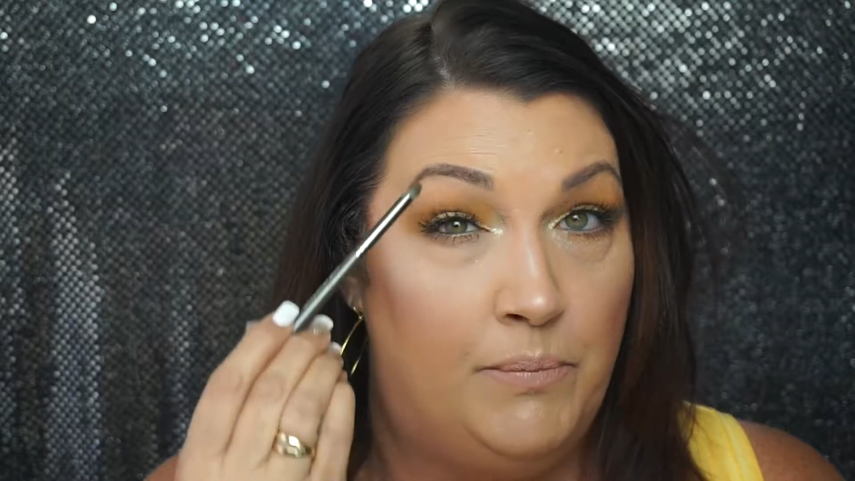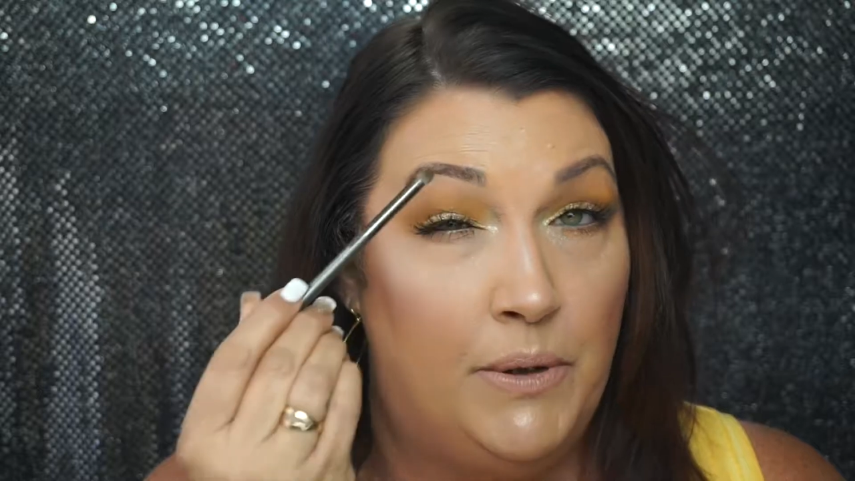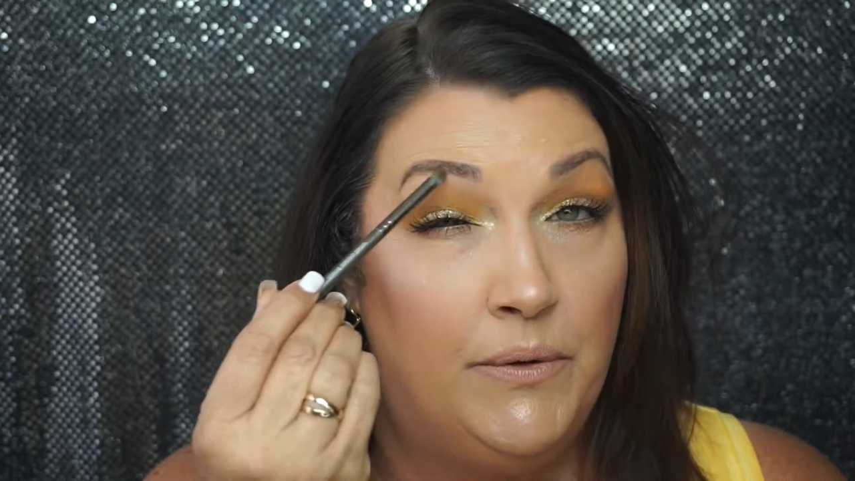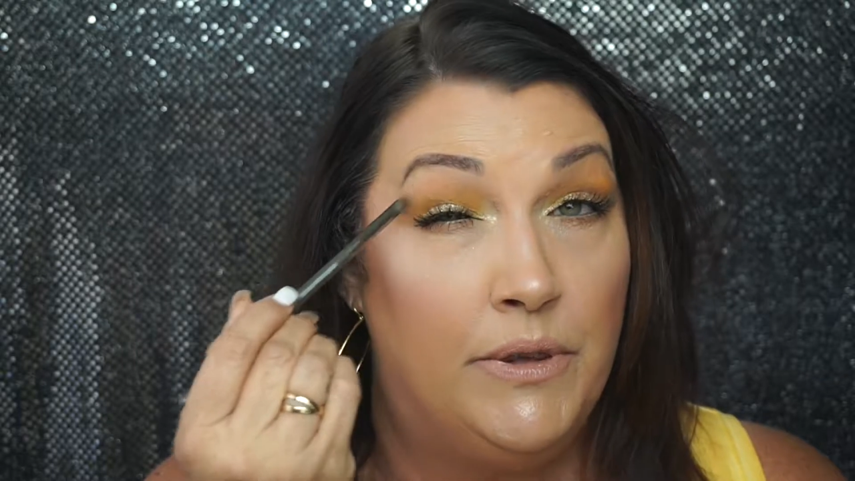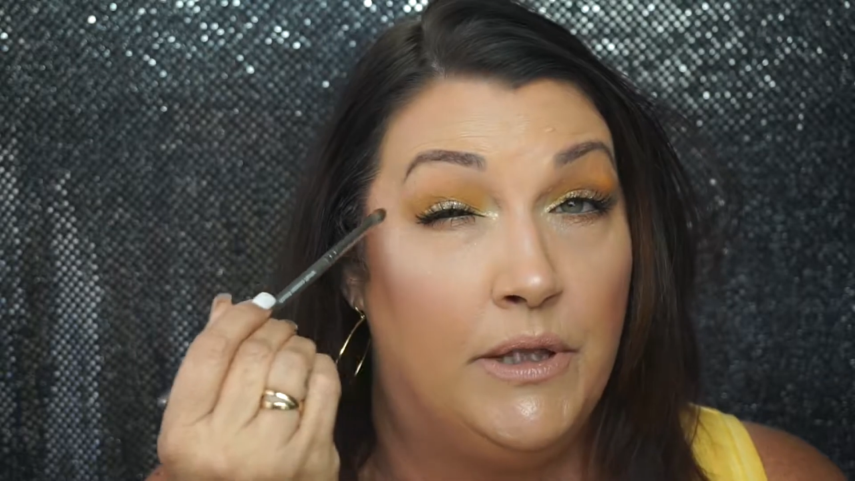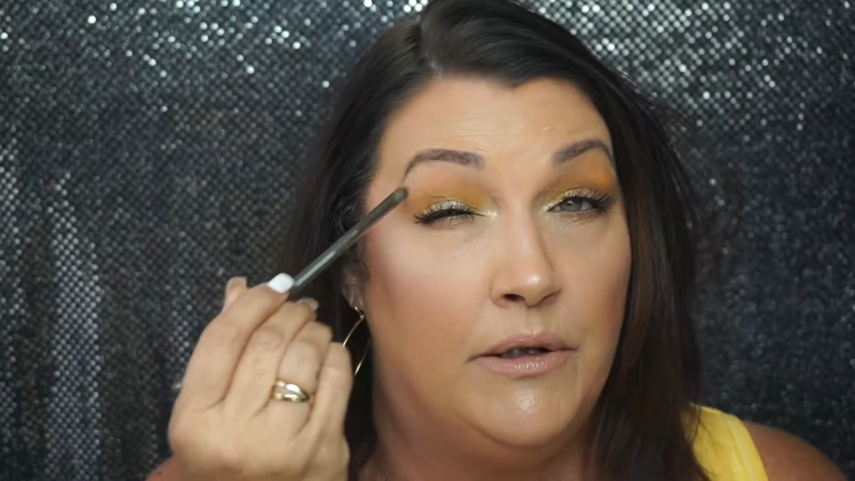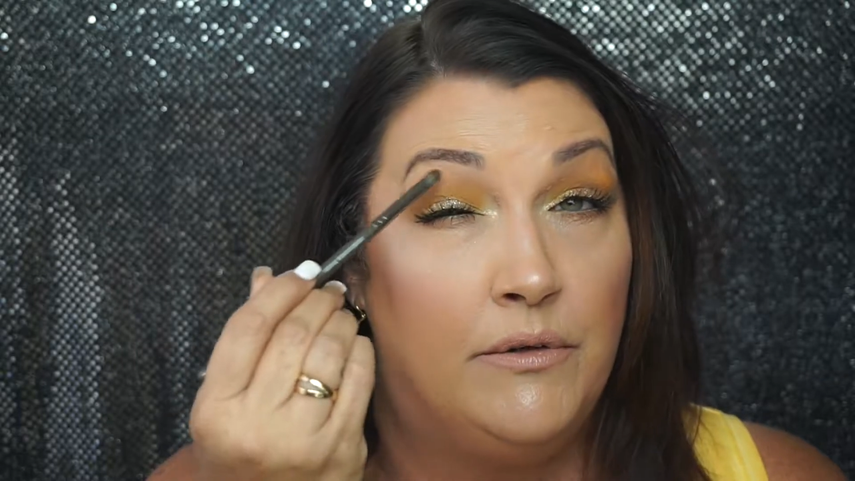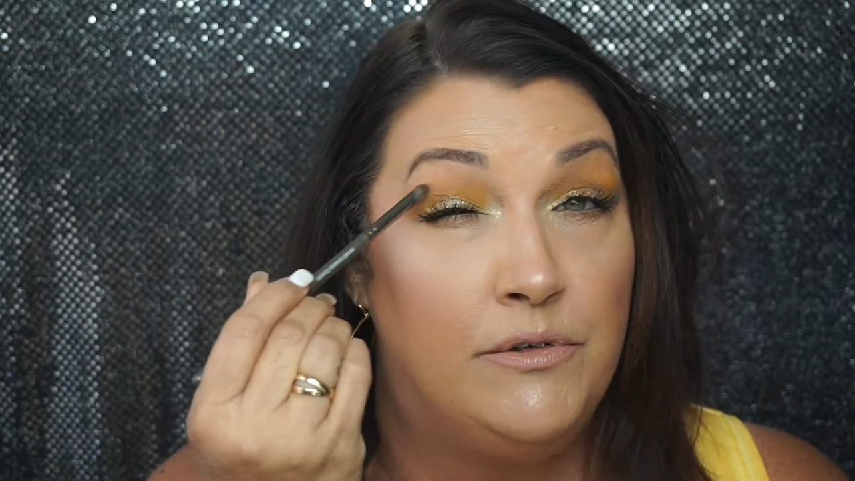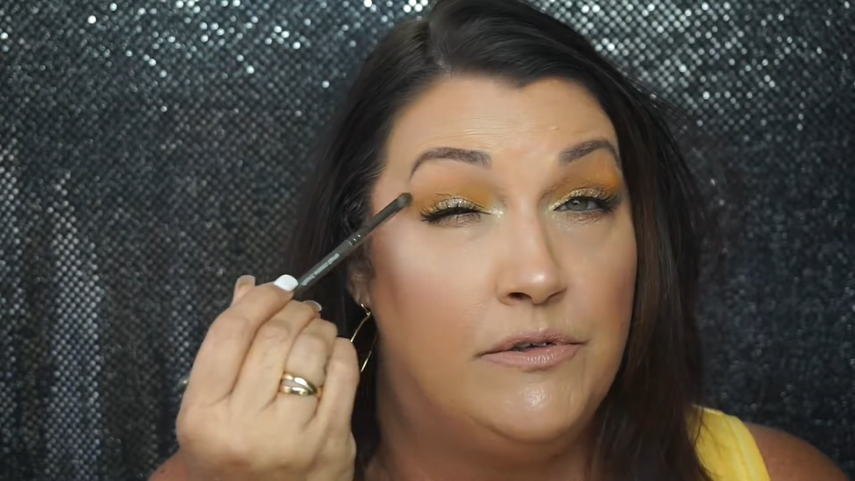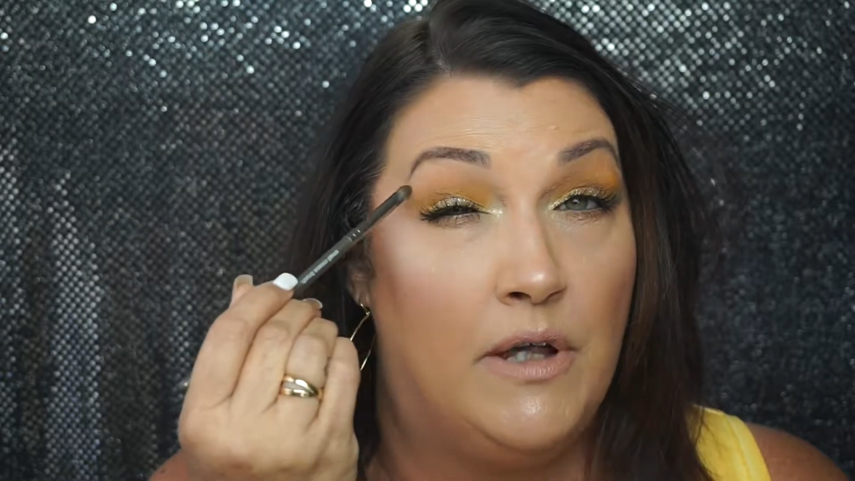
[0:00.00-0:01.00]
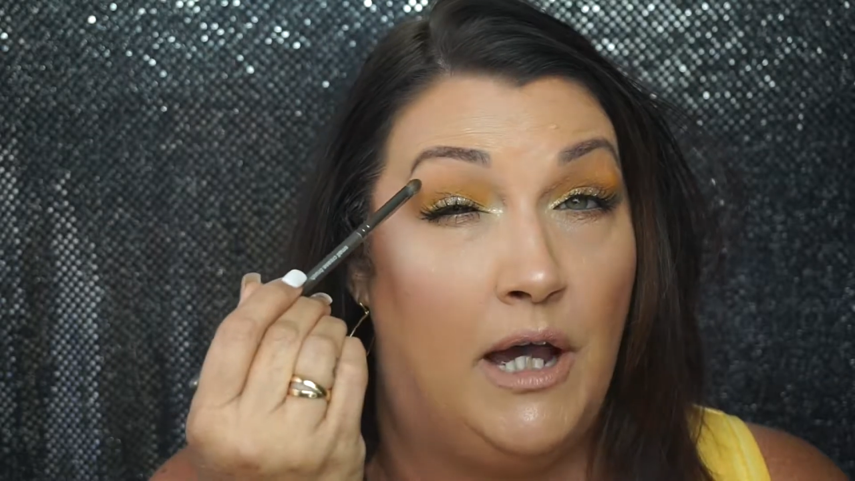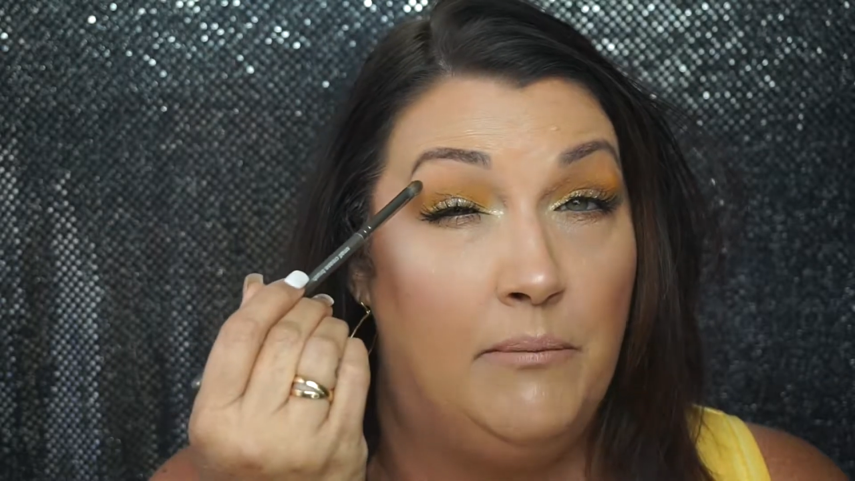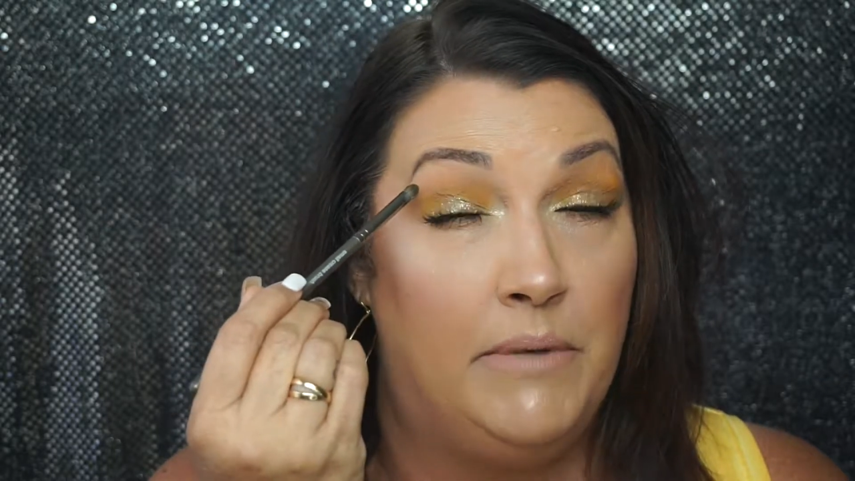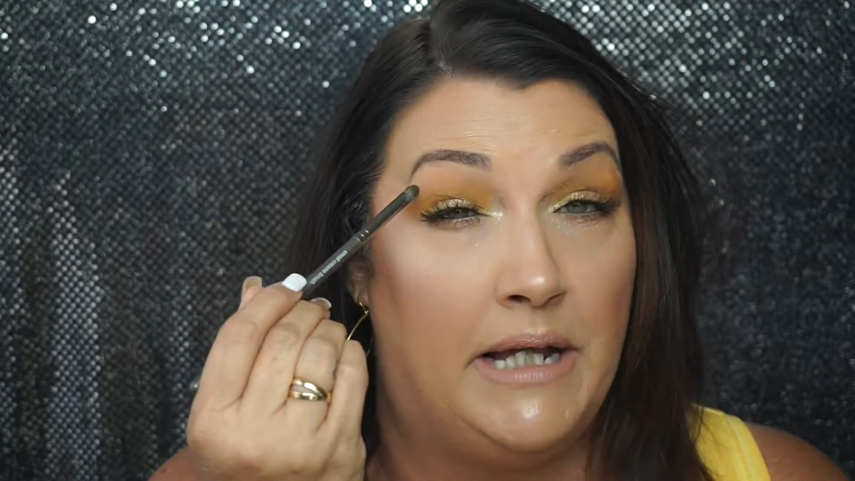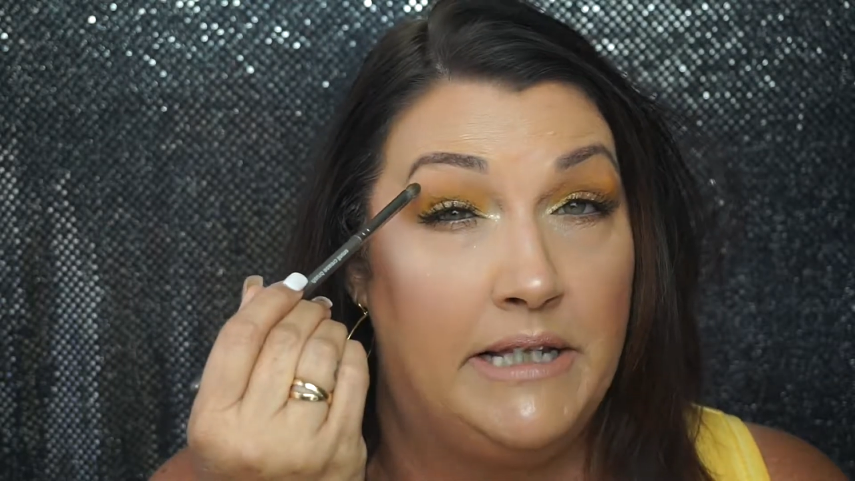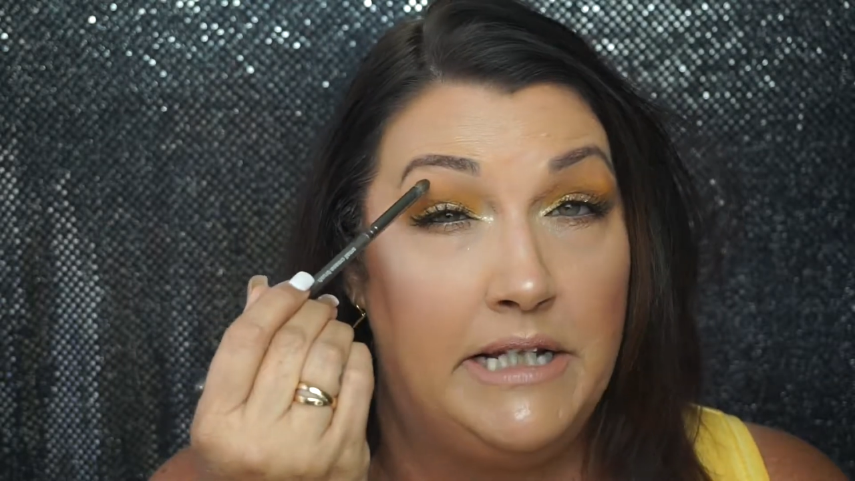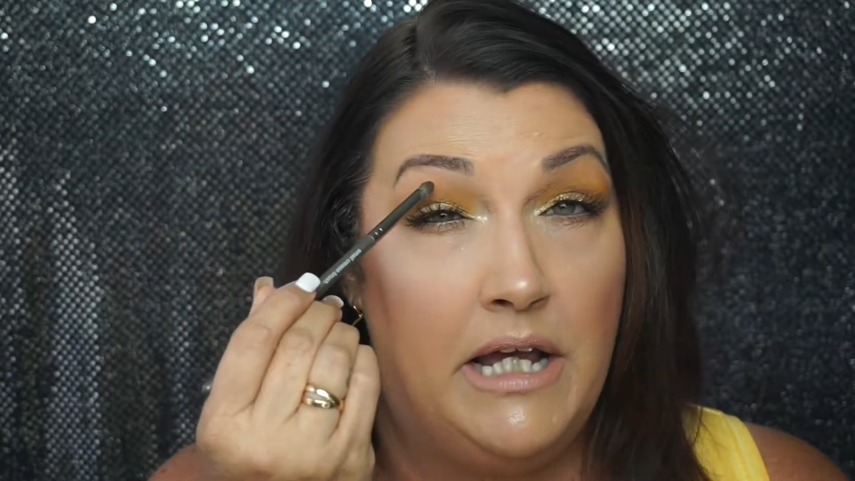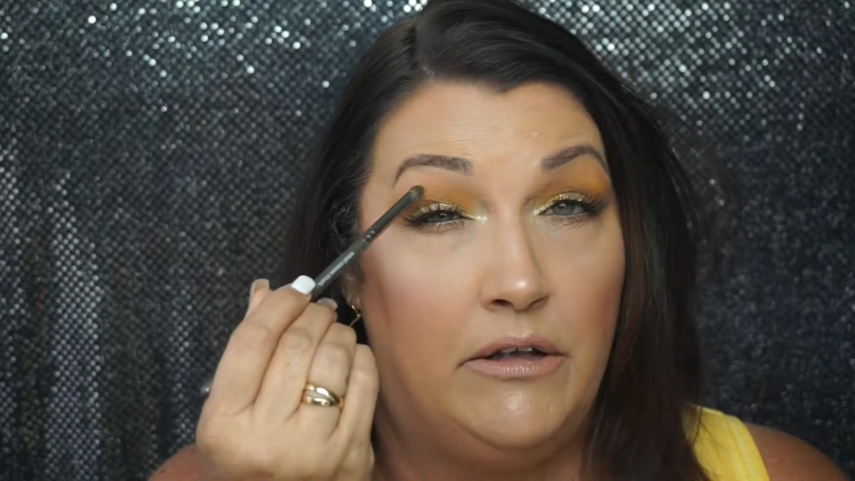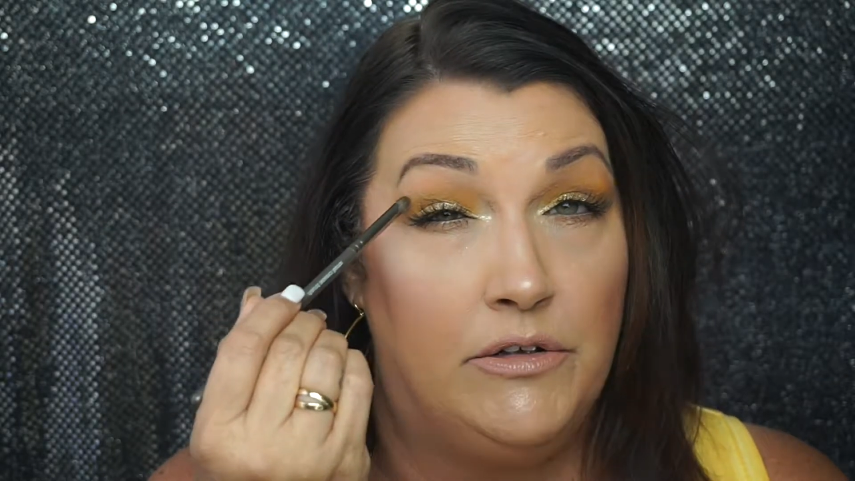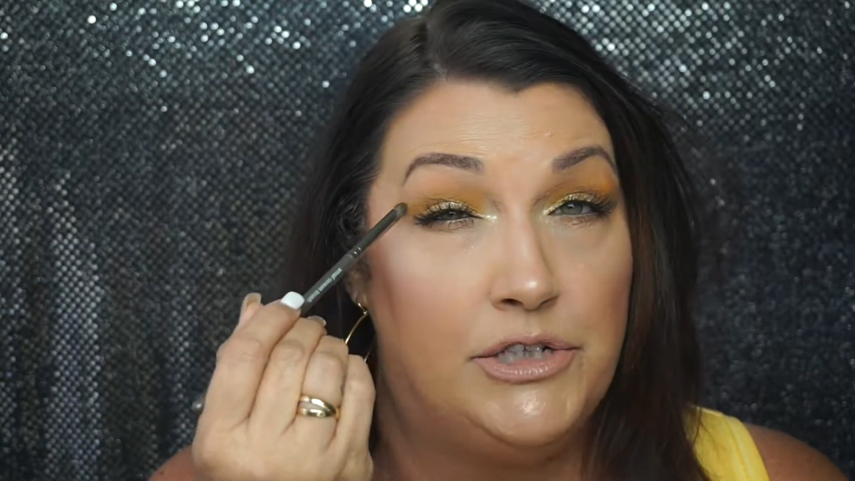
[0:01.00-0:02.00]
both those, not the
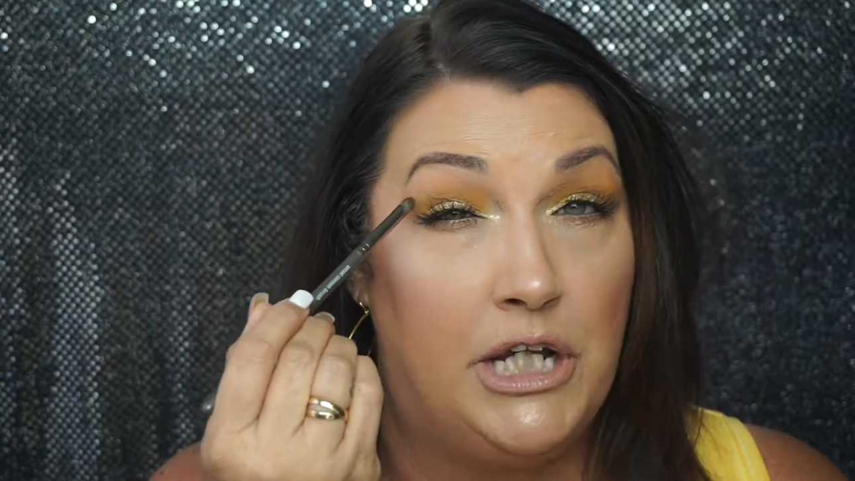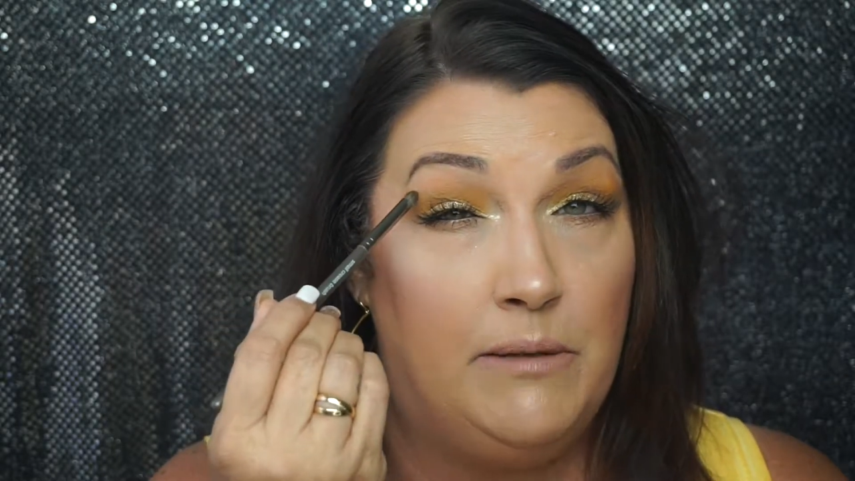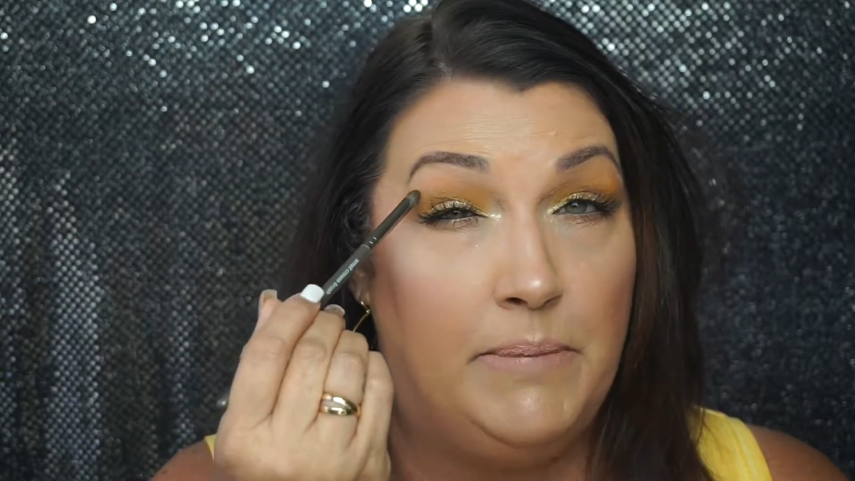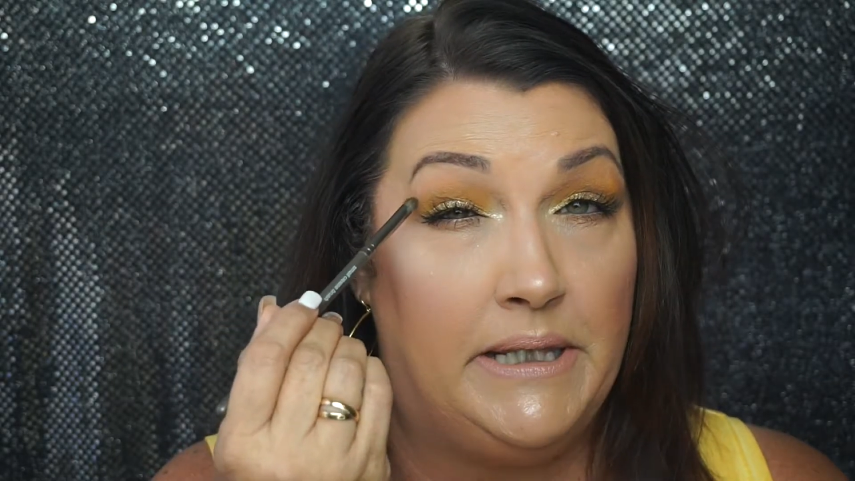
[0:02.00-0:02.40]
yellow shade,